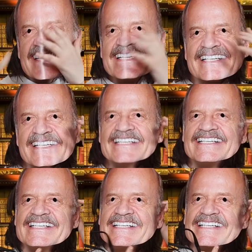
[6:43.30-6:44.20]
I feel like I should
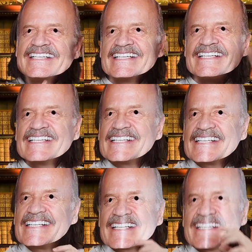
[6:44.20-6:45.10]
probably do the rest of the
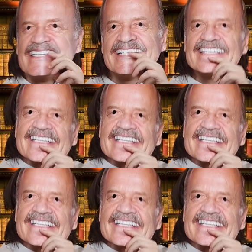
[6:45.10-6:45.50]
review like